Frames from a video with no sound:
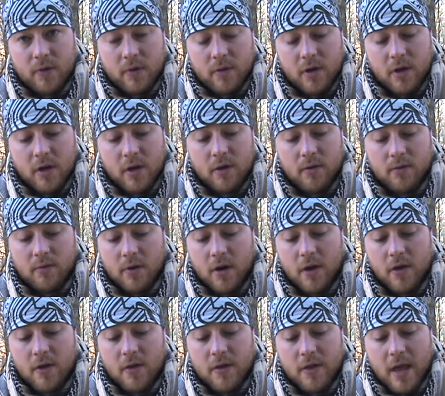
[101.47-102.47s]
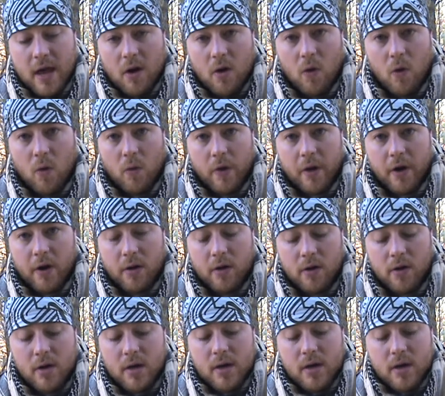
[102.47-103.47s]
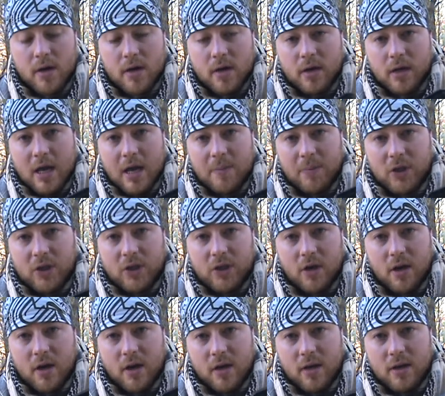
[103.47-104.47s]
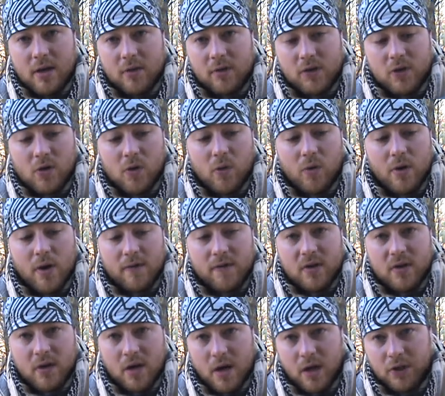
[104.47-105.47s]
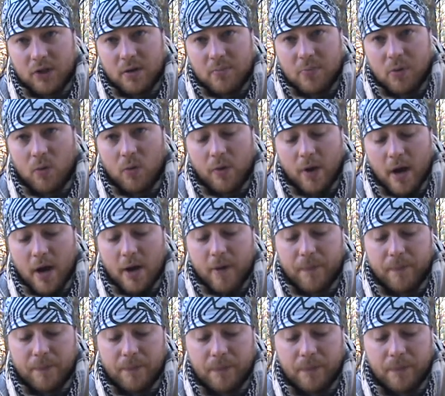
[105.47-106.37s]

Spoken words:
you know, other than that hole there. Keep it shut until it's cool enough to touch and pull it out.